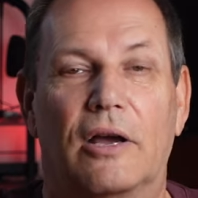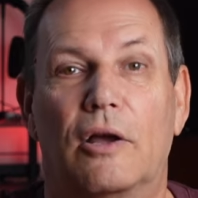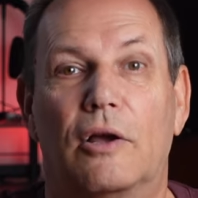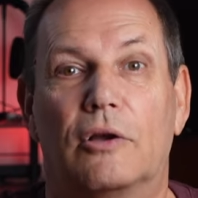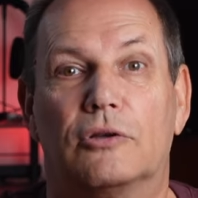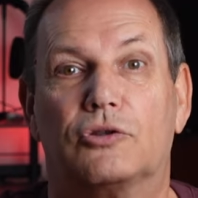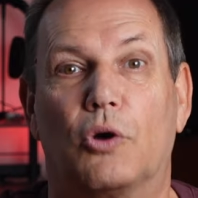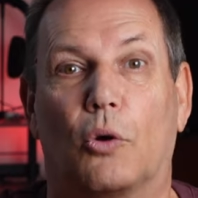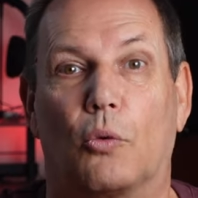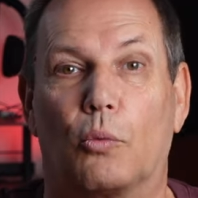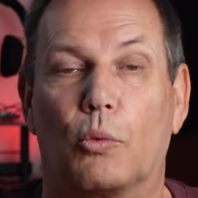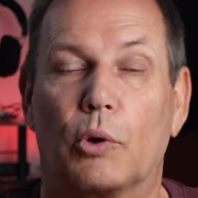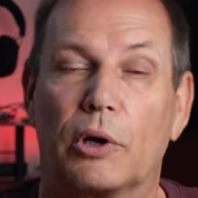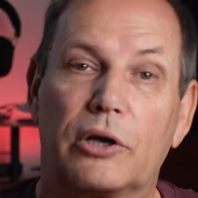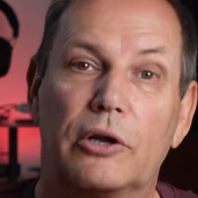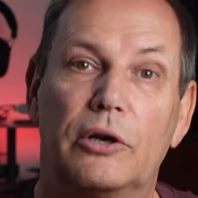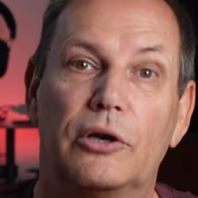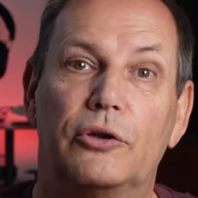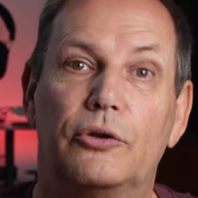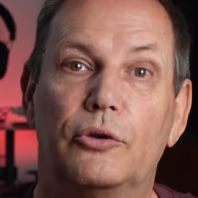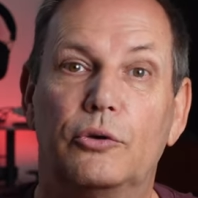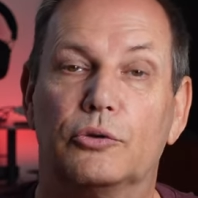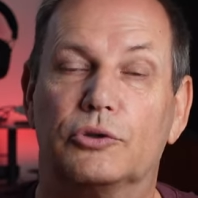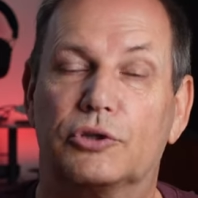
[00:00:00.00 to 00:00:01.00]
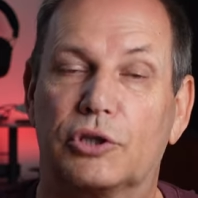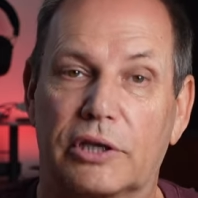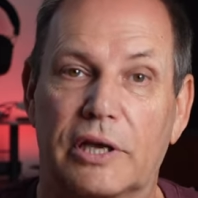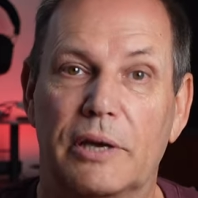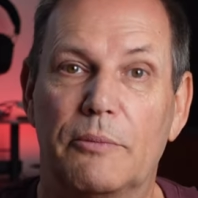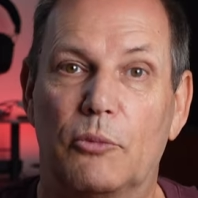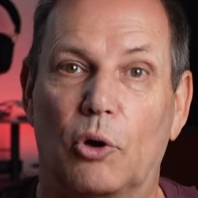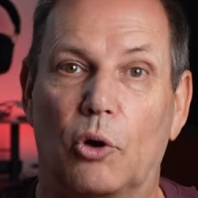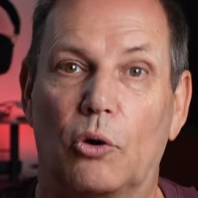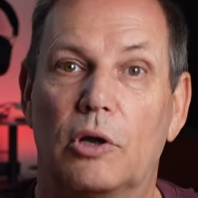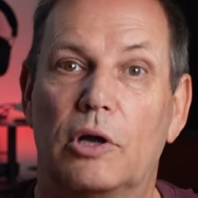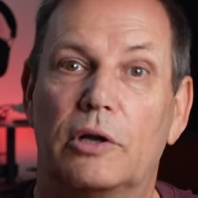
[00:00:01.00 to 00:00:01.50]
So we're going to use the
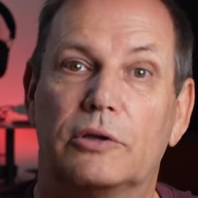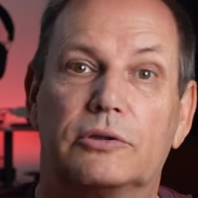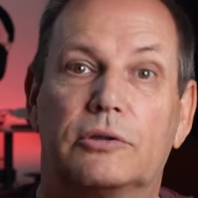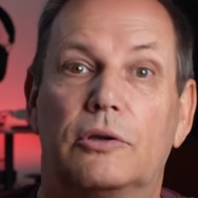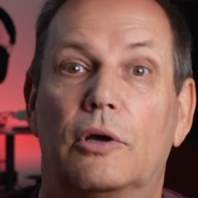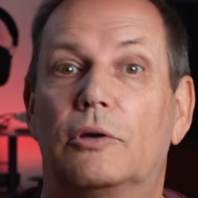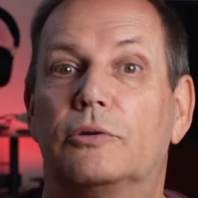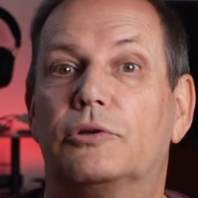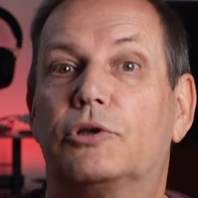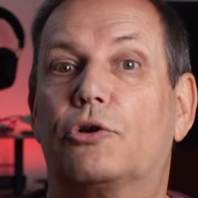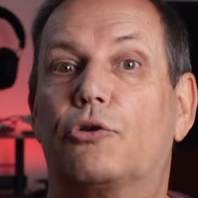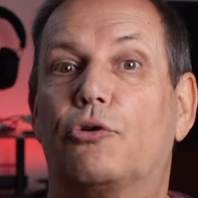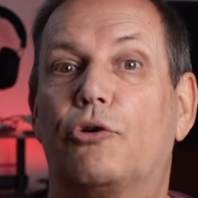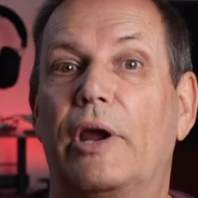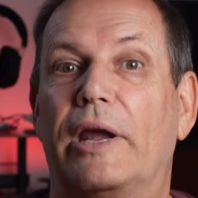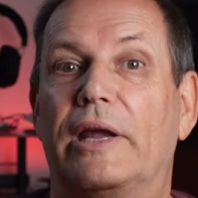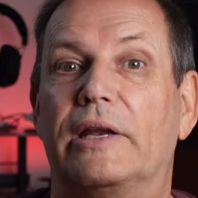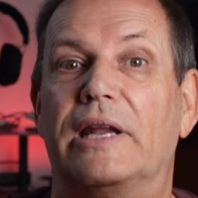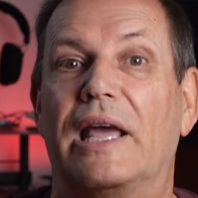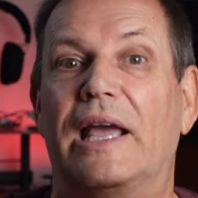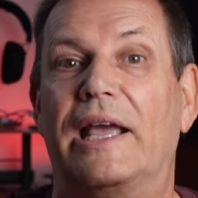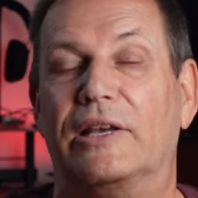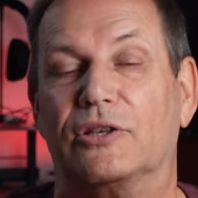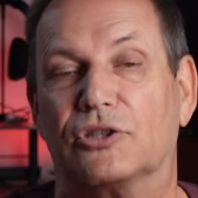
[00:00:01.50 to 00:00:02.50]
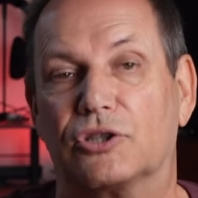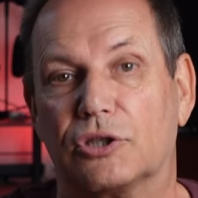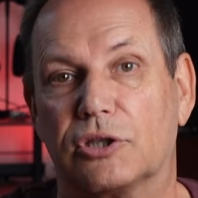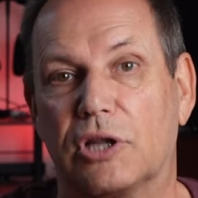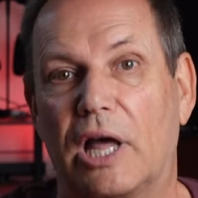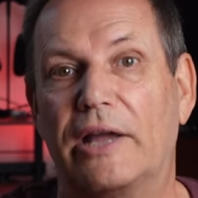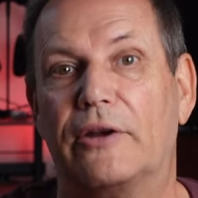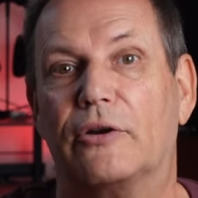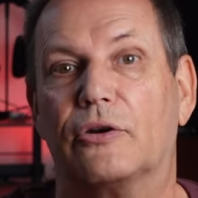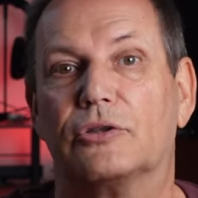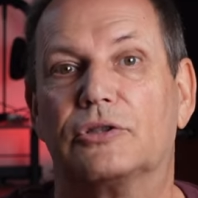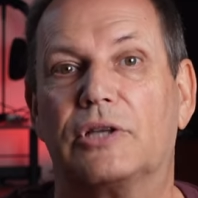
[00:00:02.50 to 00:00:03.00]
gimbal to create a
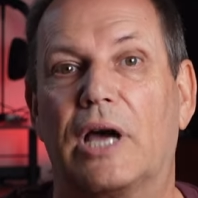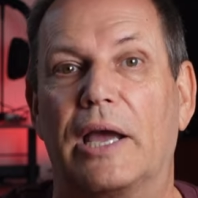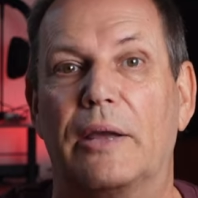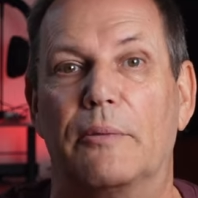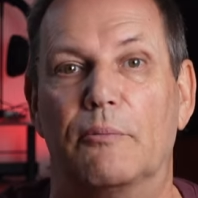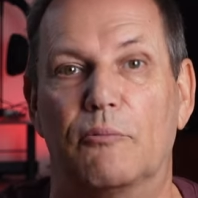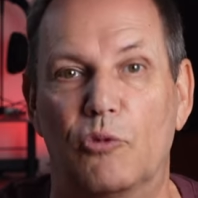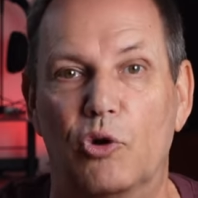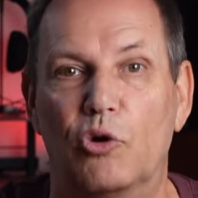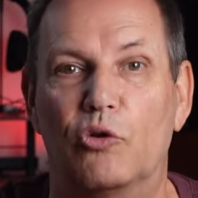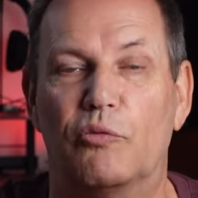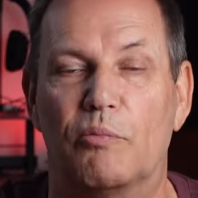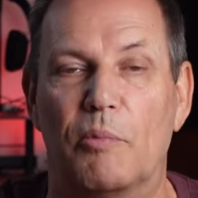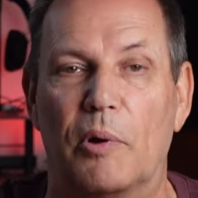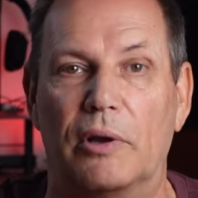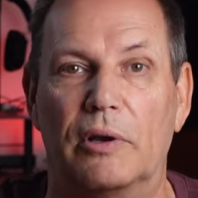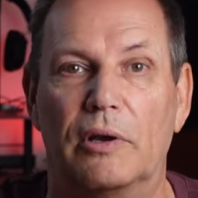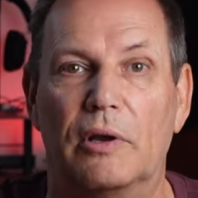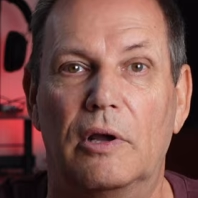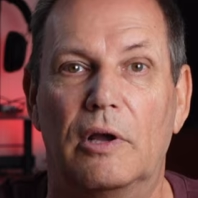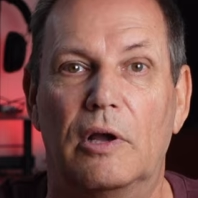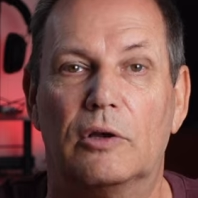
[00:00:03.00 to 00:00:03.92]
slider type movement.